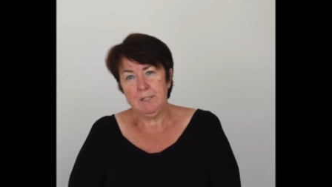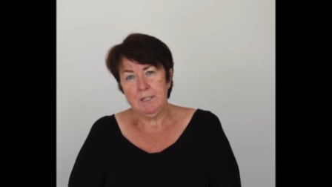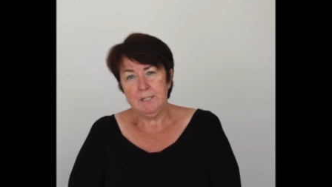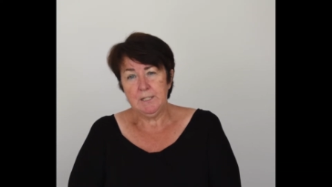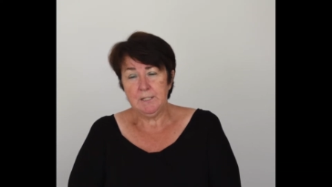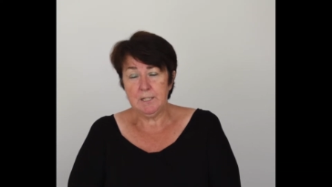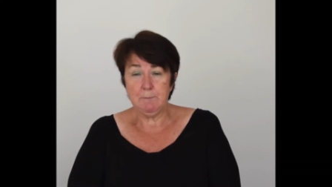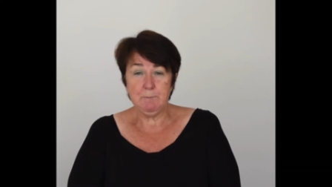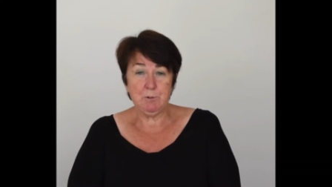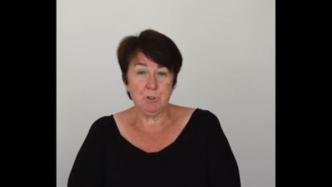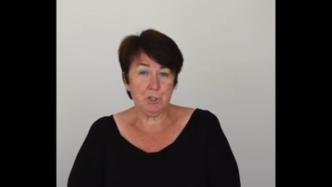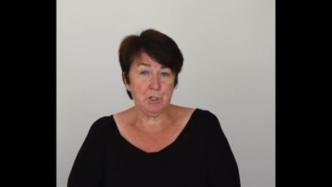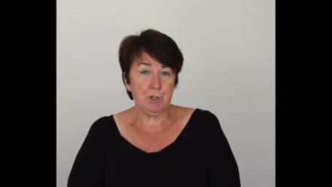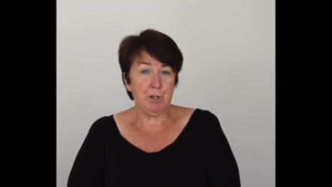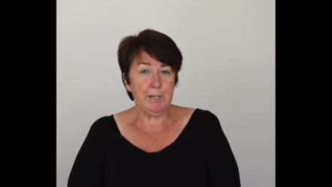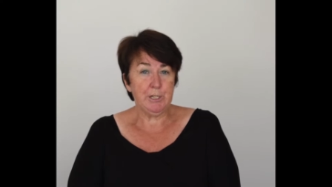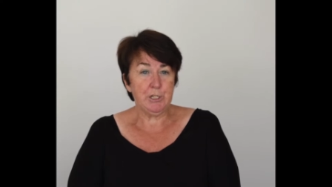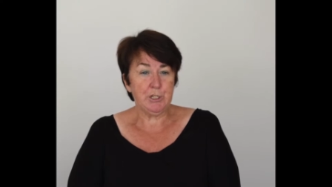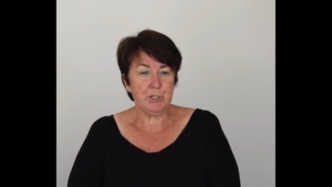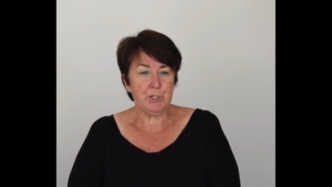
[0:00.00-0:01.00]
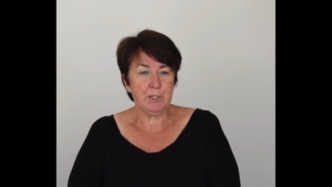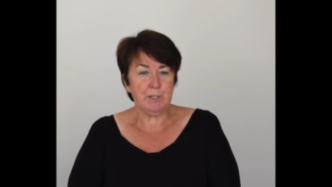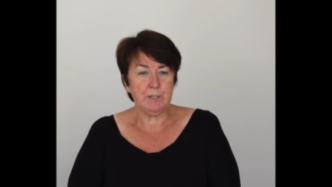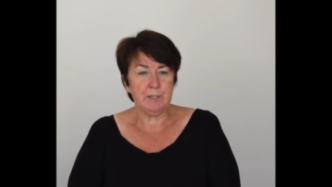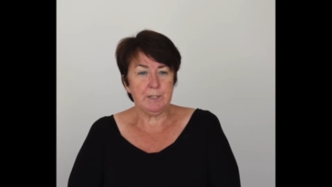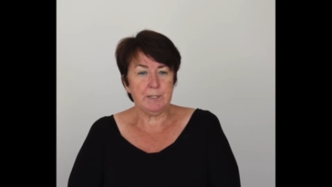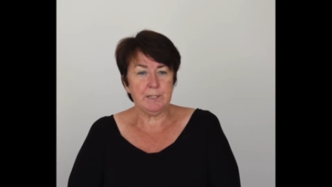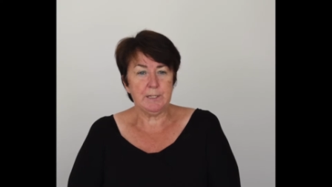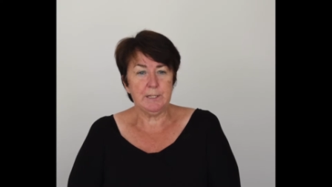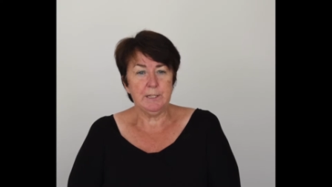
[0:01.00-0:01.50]

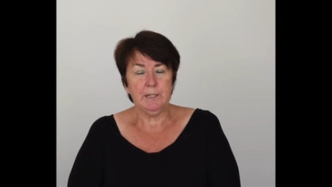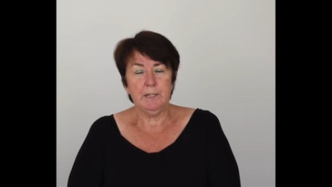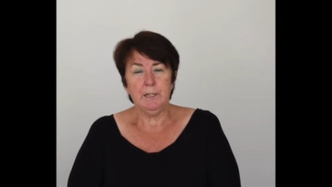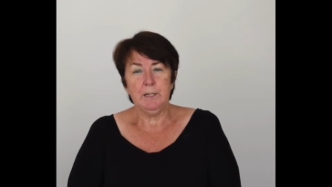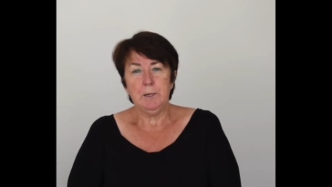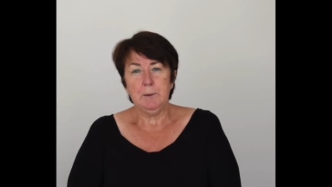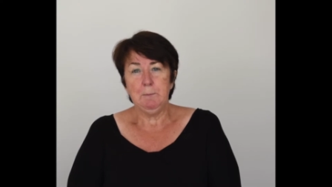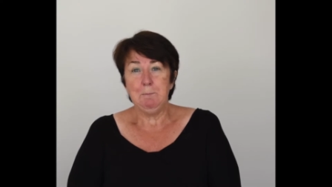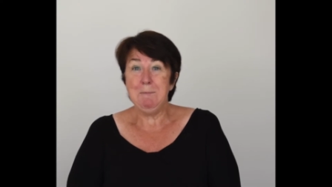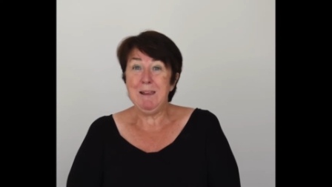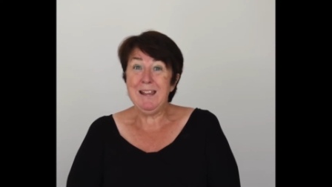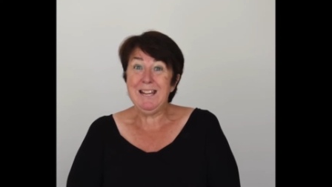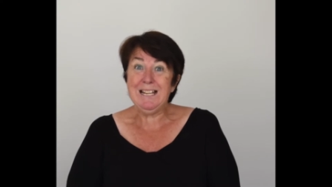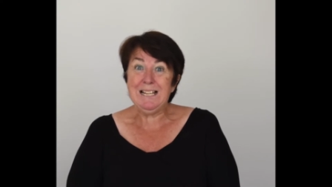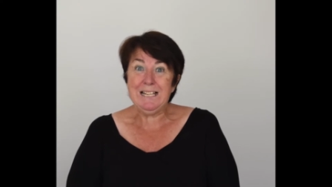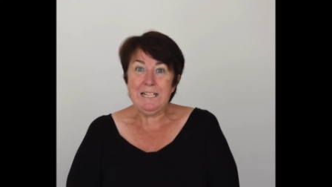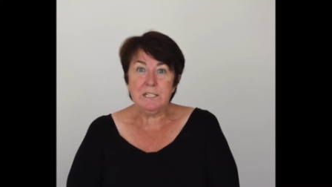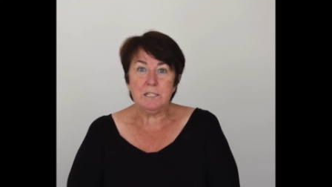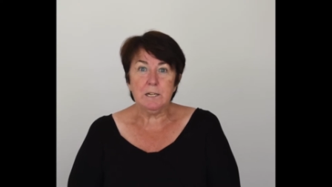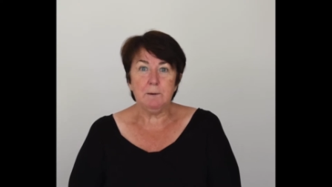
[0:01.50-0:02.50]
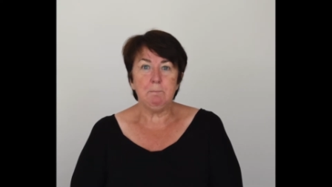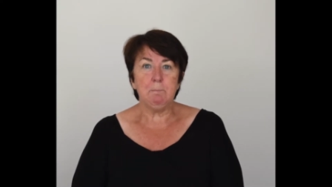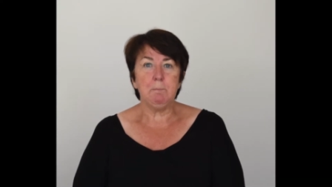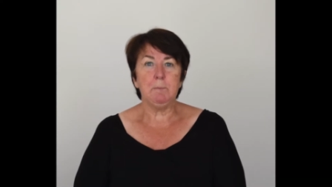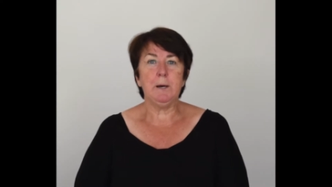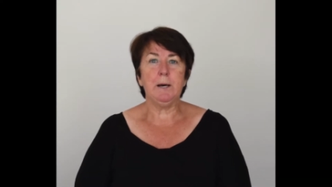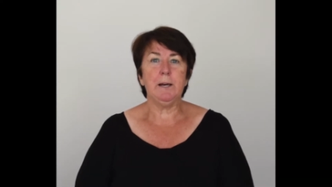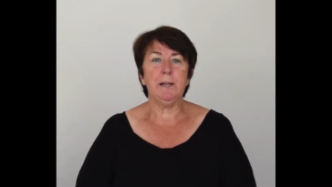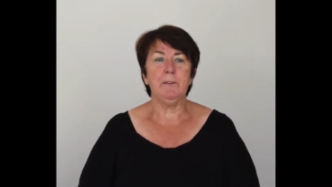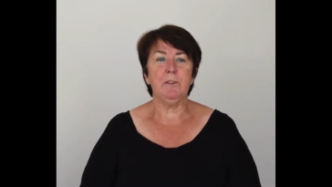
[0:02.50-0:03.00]
demonstrations, mainly done
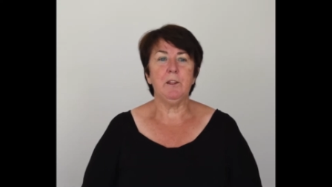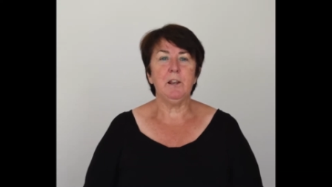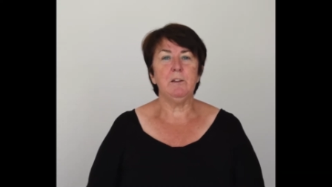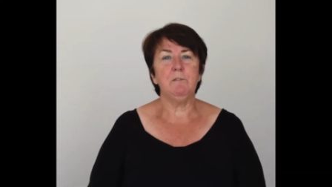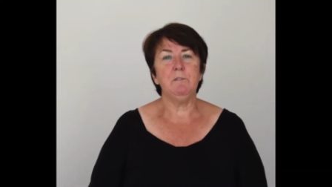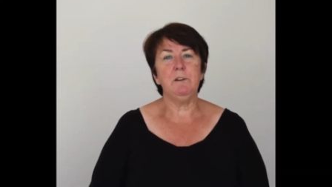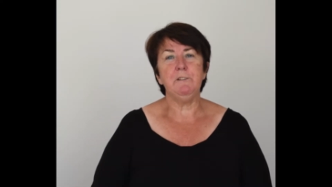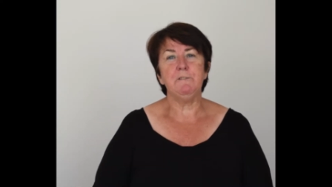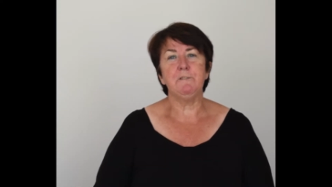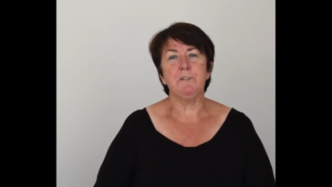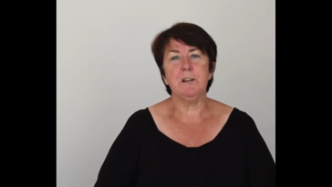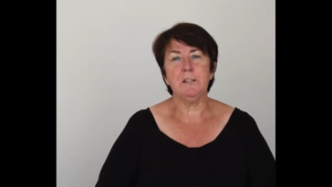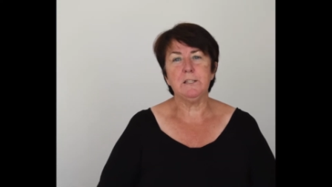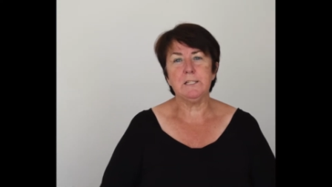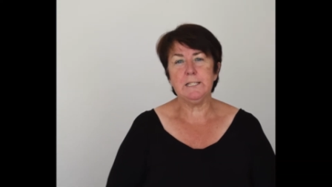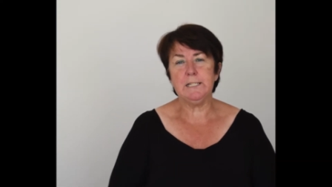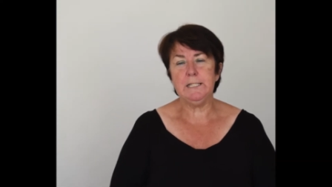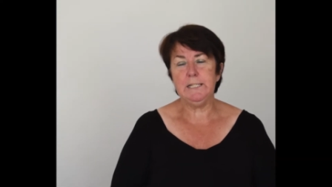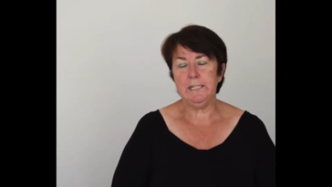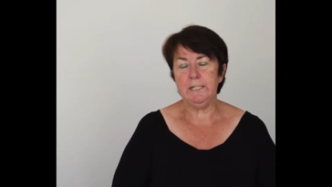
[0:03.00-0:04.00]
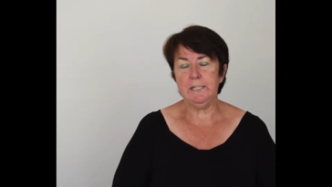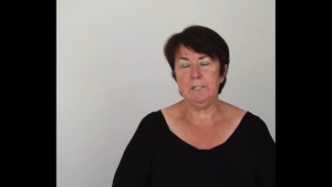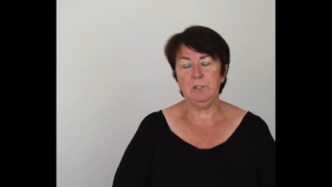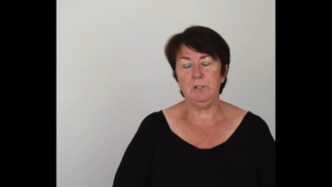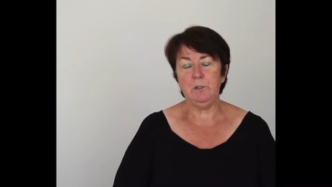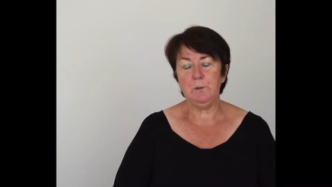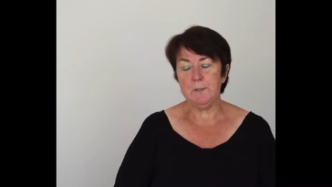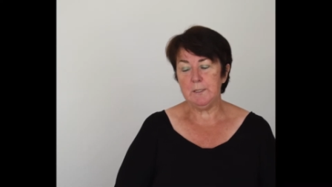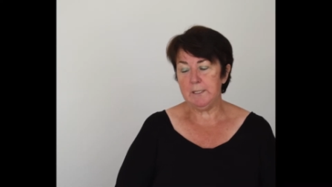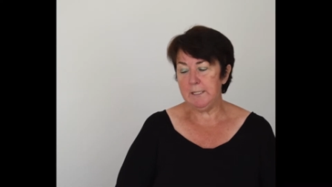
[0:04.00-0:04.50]
by the lovely Francine in
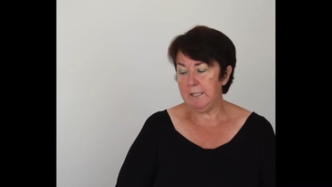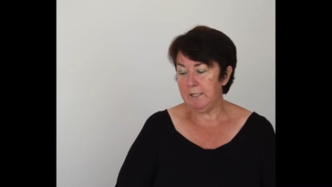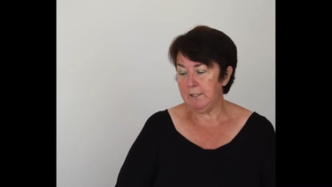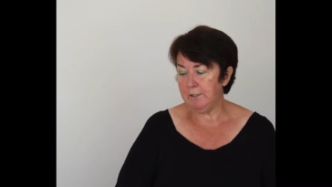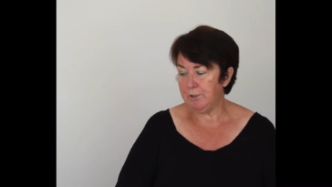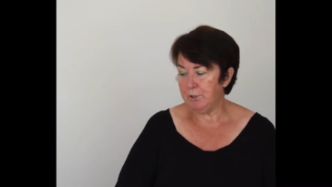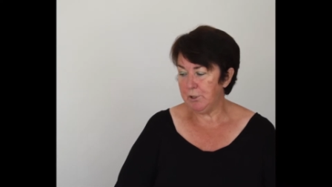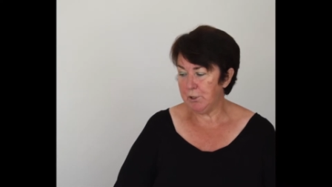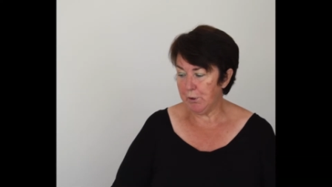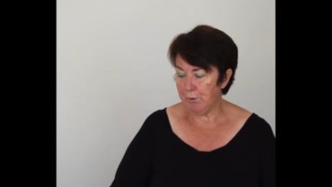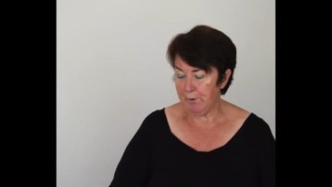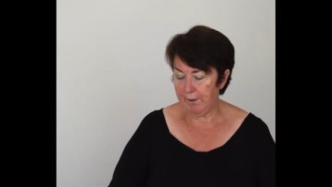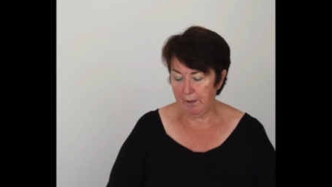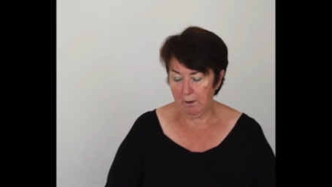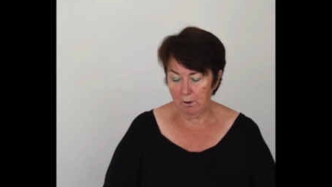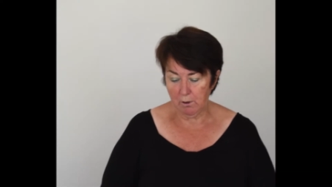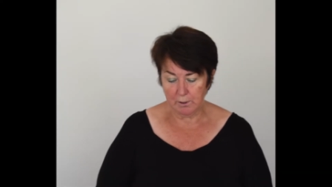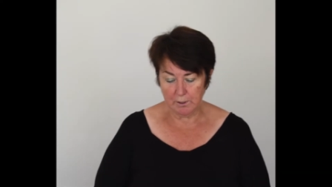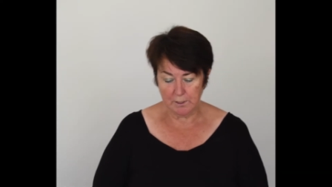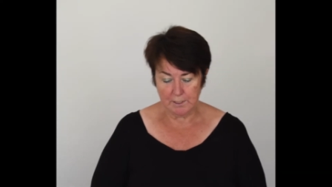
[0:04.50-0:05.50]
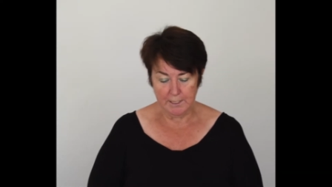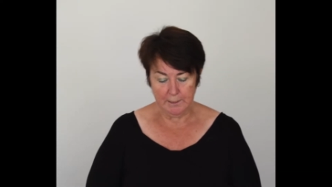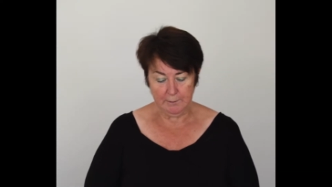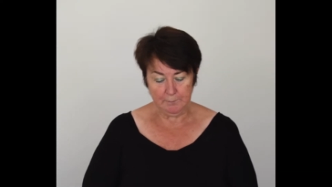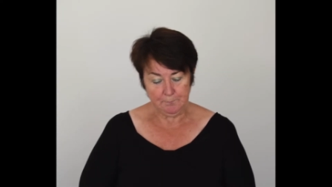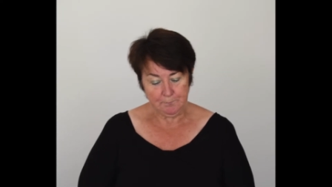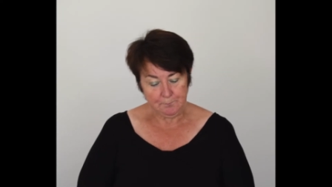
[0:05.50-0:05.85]
New Zealand during lockdown.